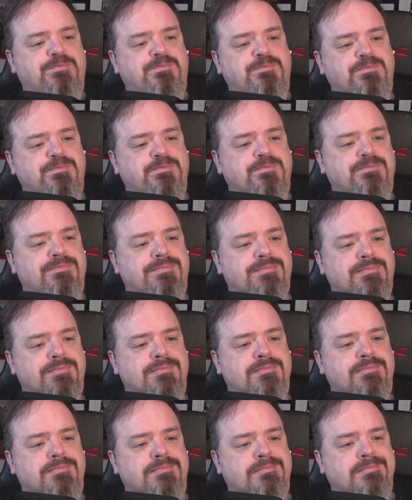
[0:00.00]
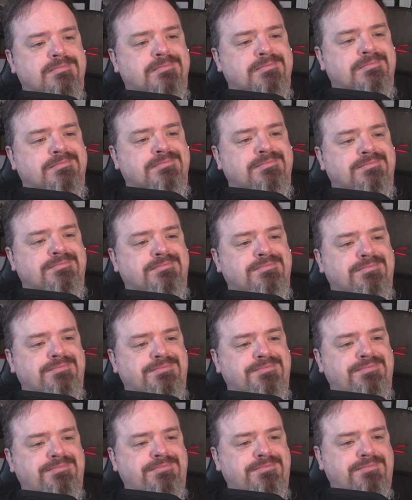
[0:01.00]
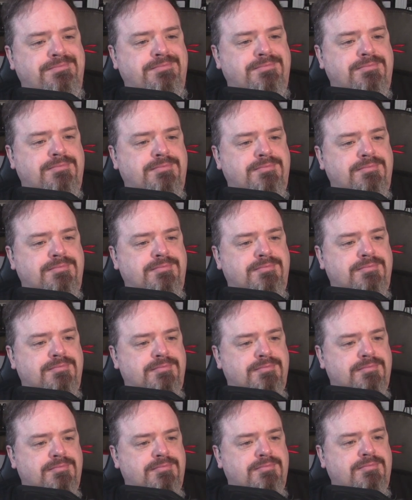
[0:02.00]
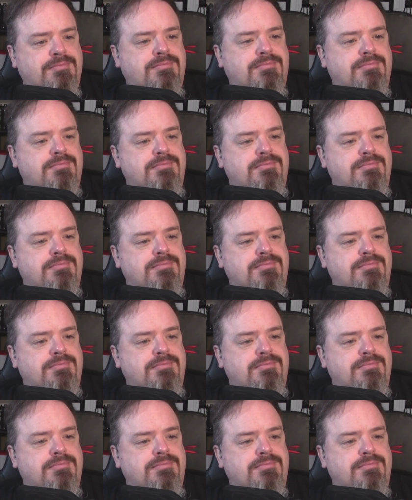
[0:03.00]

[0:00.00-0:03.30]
This person isn't speaking.